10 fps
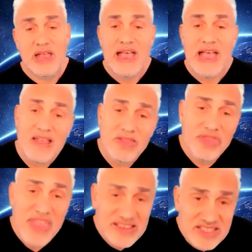And
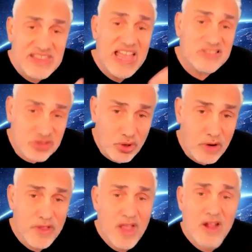that's that sort
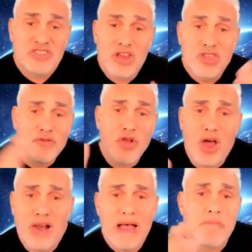of, so you've
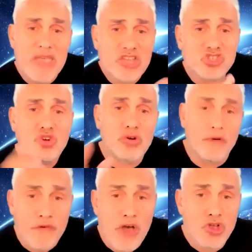got a mixture of
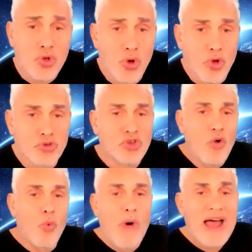phone calls.
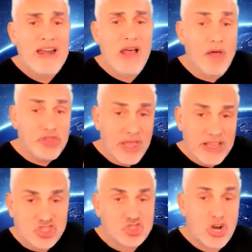One at the
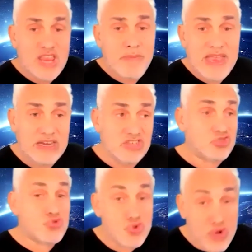extreme end is
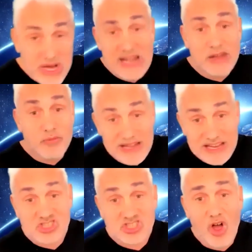really, really
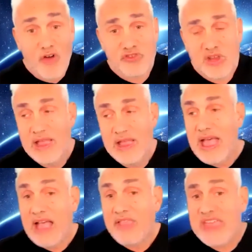soft.
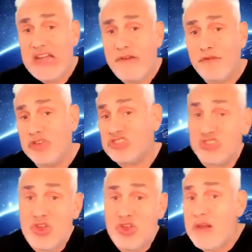And then for a
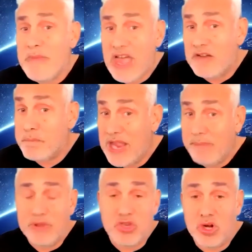certain amount of
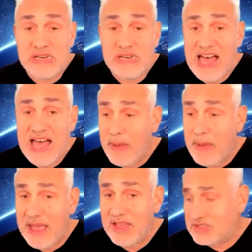people in your
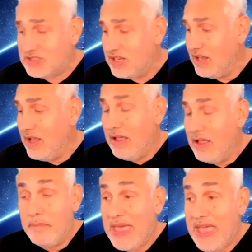database,
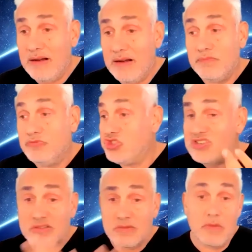man,
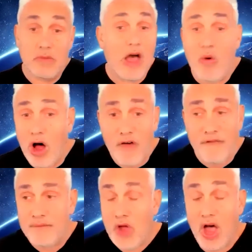just go
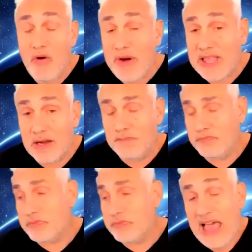off. I reckon,
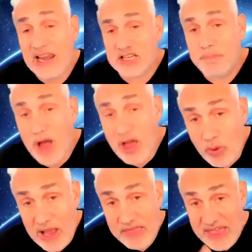Alex, by the
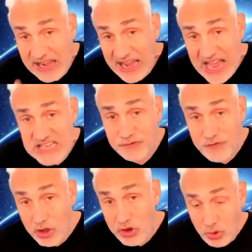way, that last
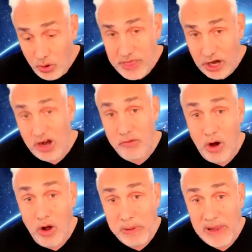phone call that I
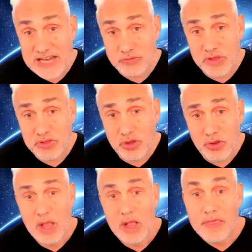role played with you,
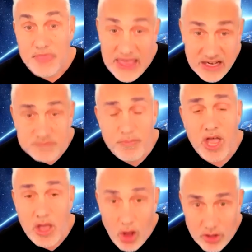that is
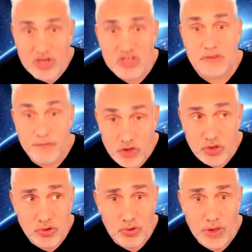my honest
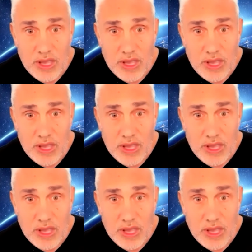view.